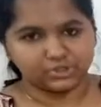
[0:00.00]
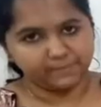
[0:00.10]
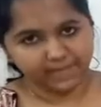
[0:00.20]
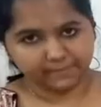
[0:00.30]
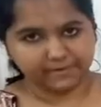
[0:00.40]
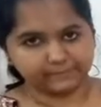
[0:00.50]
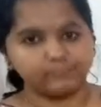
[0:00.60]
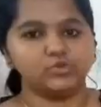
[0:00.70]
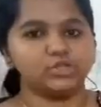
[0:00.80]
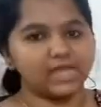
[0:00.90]
baby.
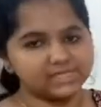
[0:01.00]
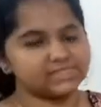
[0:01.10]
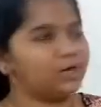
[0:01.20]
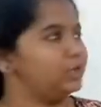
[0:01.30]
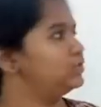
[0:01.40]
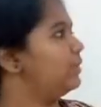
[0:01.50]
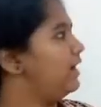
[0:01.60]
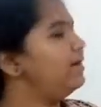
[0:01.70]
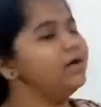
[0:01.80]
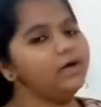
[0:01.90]
So that is also
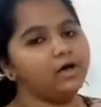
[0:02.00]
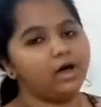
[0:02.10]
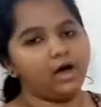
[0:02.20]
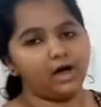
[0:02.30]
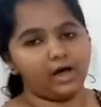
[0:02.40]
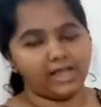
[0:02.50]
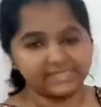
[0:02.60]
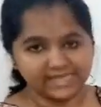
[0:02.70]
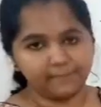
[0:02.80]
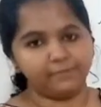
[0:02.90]
a
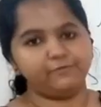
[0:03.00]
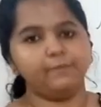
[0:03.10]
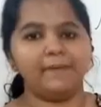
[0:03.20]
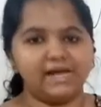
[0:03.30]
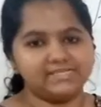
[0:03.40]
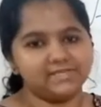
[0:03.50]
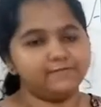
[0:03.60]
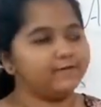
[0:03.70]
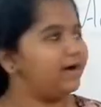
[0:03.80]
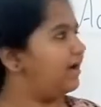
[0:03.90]
example for passive
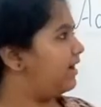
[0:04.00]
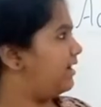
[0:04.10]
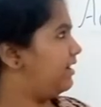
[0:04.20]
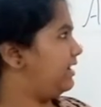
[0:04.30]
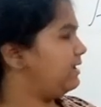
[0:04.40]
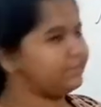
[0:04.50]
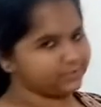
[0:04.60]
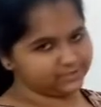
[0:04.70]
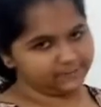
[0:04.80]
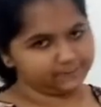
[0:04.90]

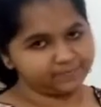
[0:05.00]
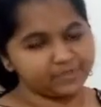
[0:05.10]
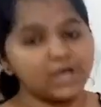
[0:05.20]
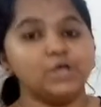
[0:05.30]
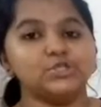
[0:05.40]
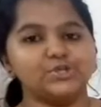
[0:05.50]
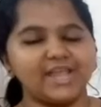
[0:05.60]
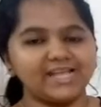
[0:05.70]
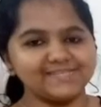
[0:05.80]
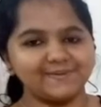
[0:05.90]
immunity. So
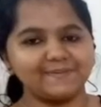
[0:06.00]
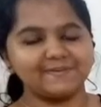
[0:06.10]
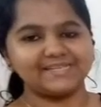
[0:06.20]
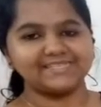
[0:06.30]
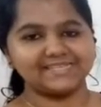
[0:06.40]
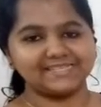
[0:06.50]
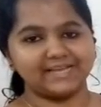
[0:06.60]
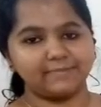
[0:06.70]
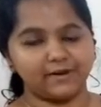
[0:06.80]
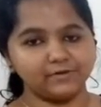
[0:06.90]
next we will be discussing
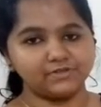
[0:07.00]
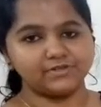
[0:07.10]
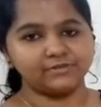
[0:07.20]
about